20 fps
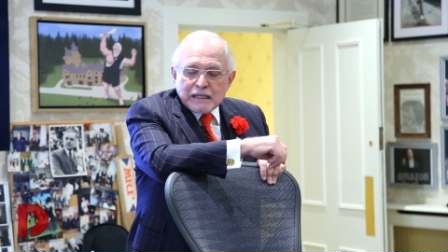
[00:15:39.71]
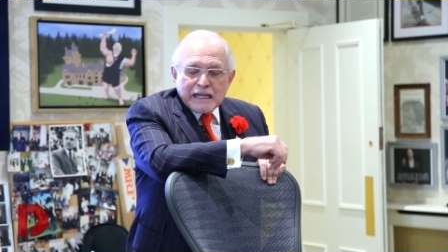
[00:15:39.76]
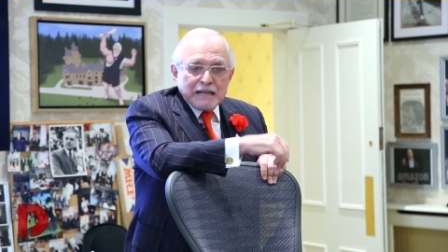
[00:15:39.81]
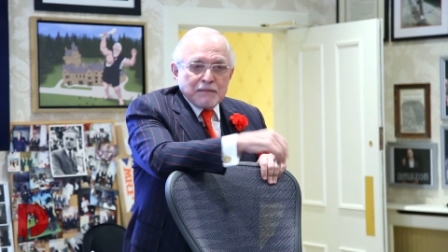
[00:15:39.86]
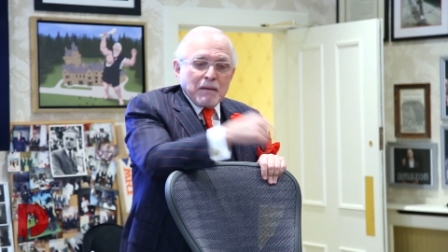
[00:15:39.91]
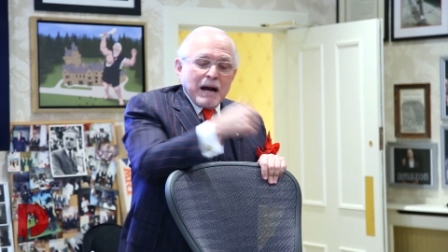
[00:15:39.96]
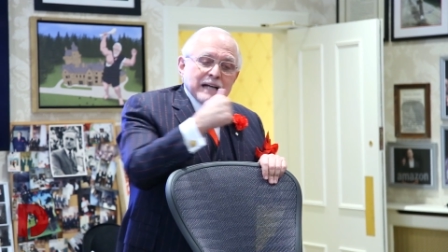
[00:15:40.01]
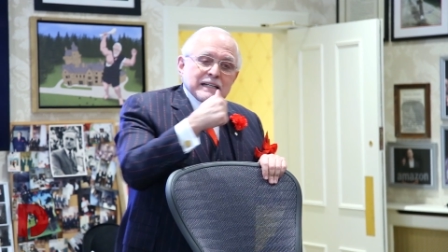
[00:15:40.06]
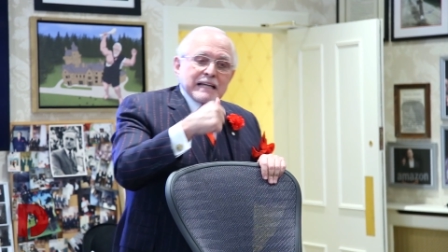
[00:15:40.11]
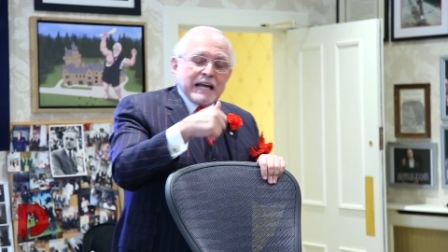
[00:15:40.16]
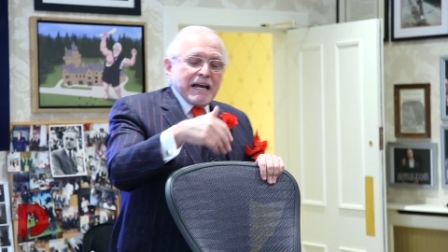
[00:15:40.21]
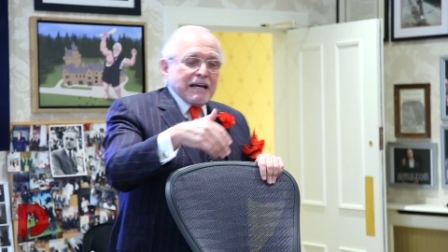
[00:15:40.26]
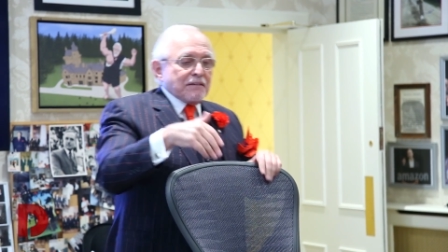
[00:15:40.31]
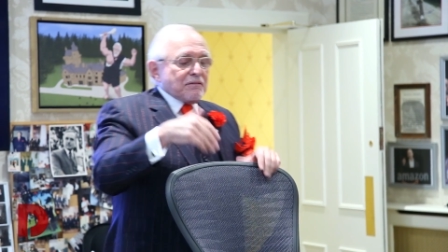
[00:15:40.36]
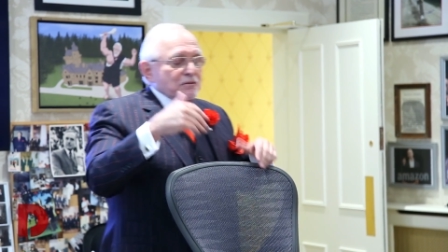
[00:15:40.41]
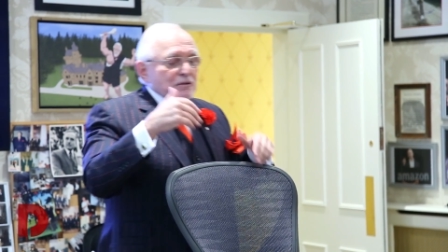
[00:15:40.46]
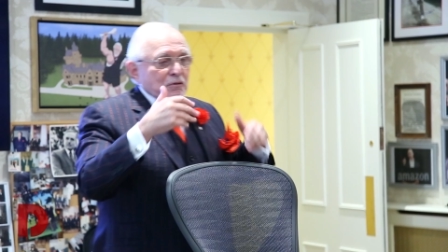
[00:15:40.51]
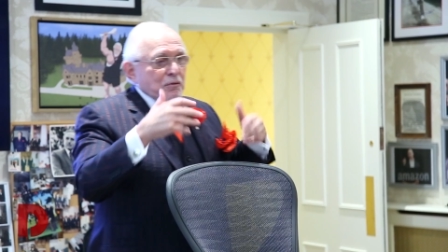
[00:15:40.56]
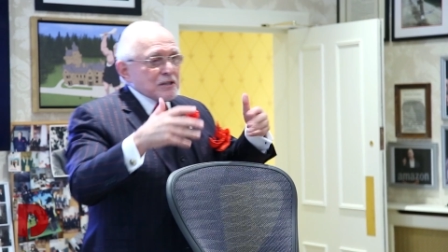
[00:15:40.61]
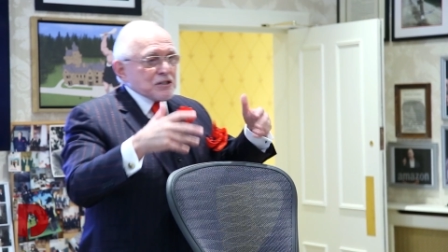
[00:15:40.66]
In my day,
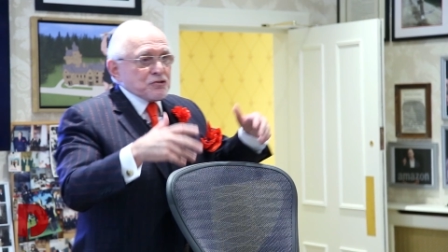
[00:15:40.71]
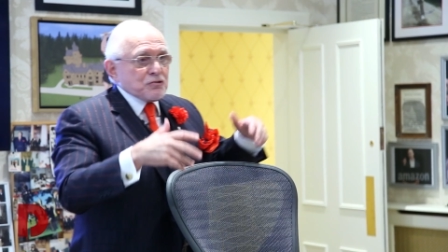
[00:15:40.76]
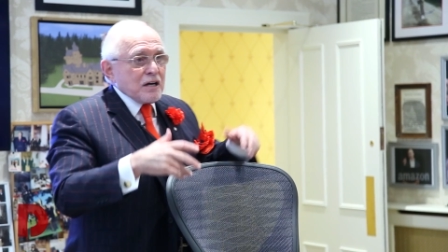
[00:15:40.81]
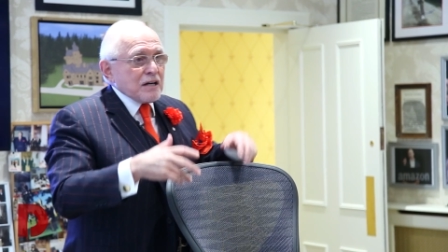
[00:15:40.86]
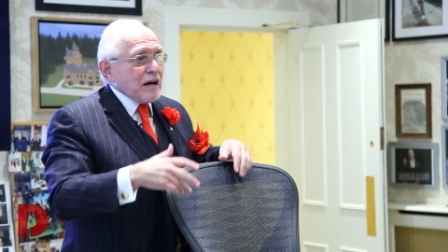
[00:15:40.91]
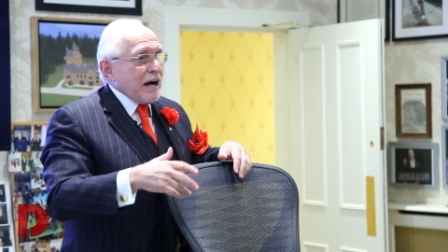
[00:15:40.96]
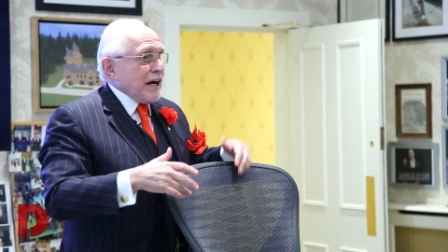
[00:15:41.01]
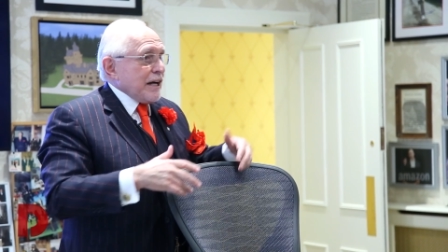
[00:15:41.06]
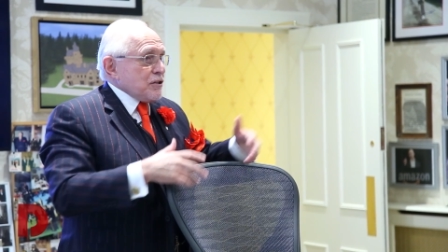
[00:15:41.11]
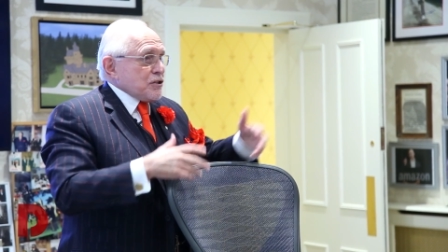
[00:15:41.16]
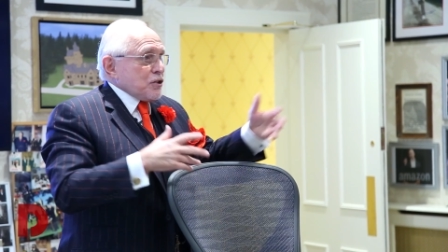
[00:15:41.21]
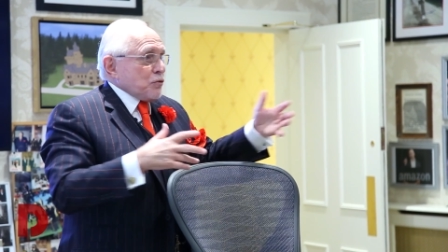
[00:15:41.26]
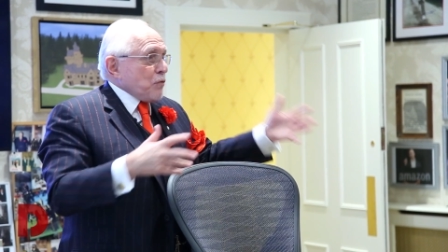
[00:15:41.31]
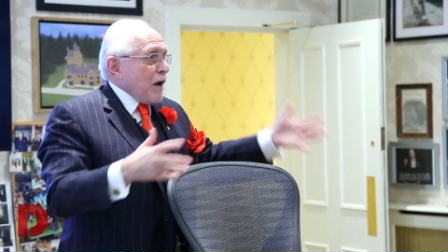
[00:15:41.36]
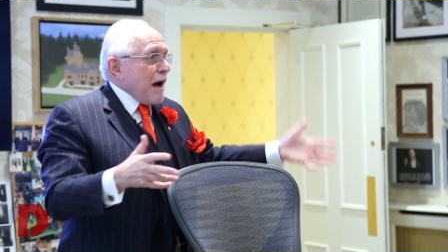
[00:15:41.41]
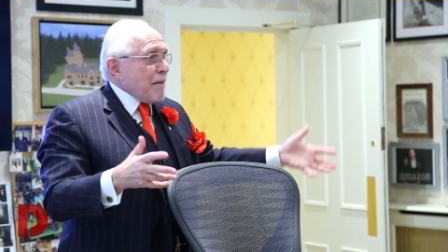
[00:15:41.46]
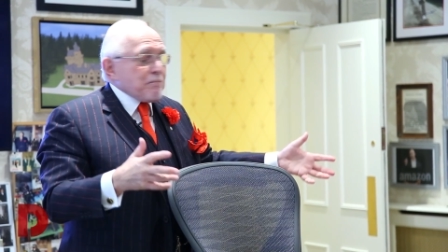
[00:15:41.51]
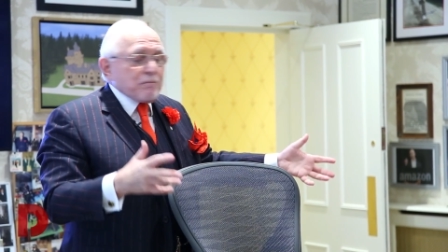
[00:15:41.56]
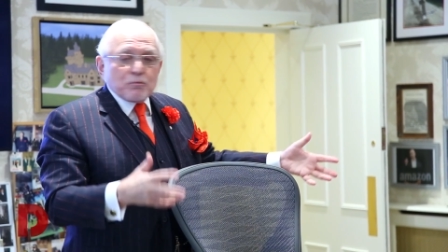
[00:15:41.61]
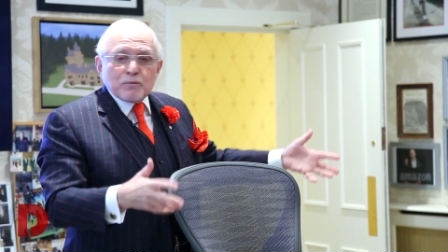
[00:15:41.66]
it wasn't drugs. I used to
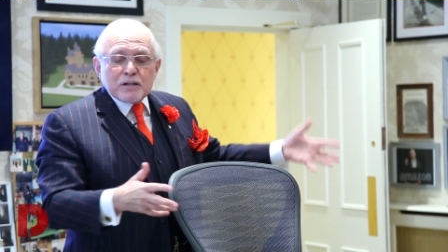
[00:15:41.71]
rob,